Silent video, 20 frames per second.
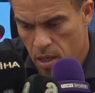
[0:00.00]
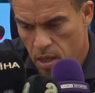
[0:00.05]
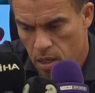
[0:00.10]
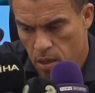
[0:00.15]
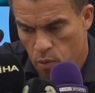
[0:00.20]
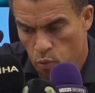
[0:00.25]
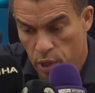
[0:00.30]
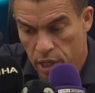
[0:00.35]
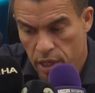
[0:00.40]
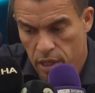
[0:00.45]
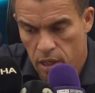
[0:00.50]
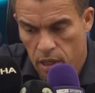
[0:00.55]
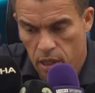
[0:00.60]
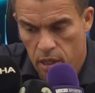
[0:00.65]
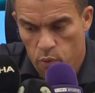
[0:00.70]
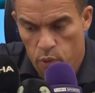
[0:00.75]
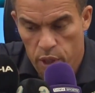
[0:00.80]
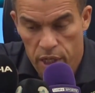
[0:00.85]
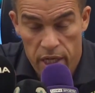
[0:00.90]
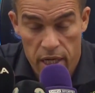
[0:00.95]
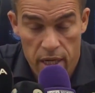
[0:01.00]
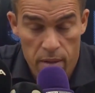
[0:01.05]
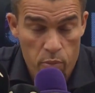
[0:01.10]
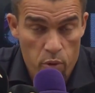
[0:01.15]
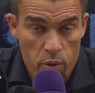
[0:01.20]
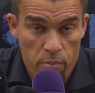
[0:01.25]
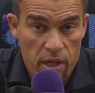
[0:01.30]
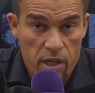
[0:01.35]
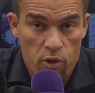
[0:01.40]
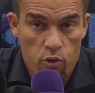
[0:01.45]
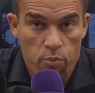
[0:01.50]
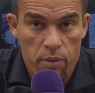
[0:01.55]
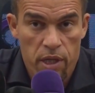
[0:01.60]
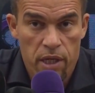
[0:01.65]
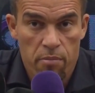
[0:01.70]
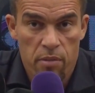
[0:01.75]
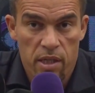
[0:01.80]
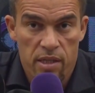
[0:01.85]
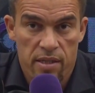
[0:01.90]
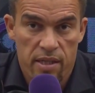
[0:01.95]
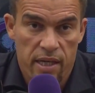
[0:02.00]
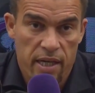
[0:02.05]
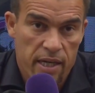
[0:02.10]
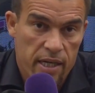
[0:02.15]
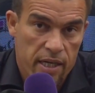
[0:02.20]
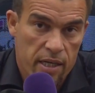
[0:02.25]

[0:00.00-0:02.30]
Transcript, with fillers: win game, we make too many mistakes,